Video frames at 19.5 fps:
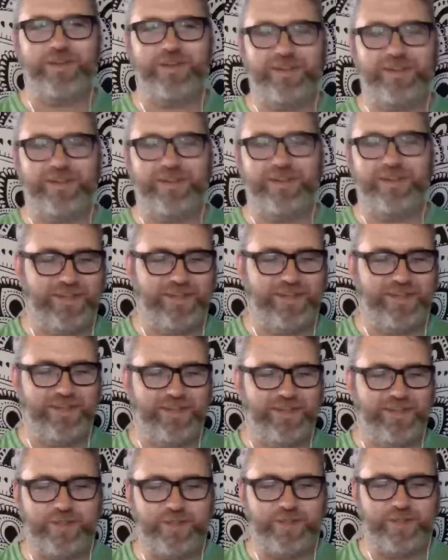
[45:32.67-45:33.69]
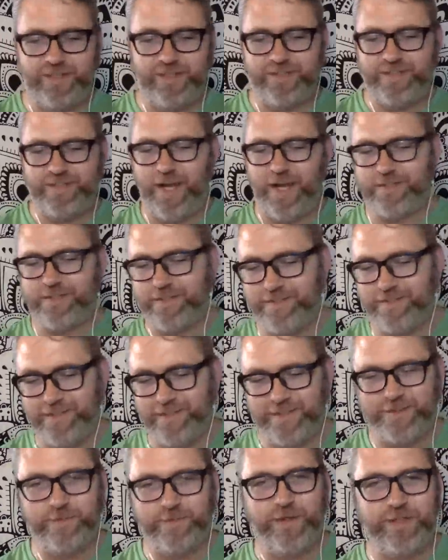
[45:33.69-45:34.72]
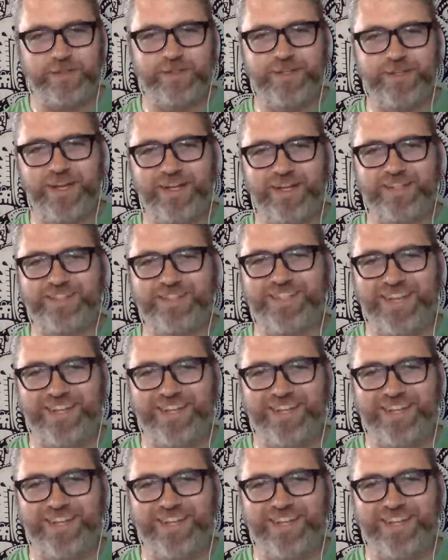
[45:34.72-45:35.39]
of the additionally toxic things about the United